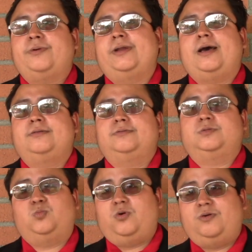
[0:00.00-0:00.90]
now there was
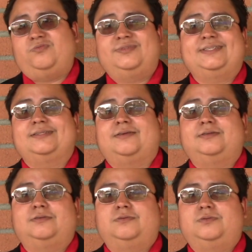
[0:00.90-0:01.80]
more emphasis
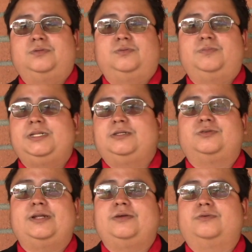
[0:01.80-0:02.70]
also in media
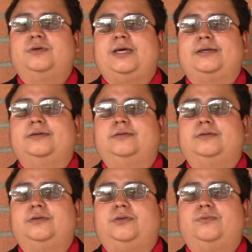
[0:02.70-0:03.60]
training where they're like,
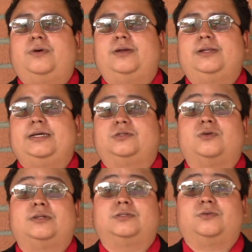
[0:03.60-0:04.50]
you want to, like,
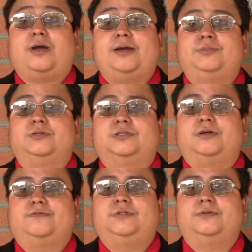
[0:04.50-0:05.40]
transcribe your
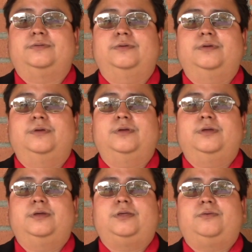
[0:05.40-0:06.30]
stuff too.
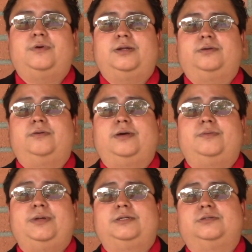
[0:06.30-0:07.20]
You want to go ahead and
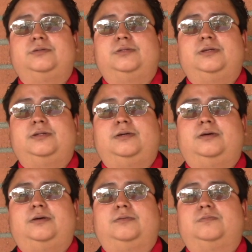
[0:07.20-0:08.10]
make sure that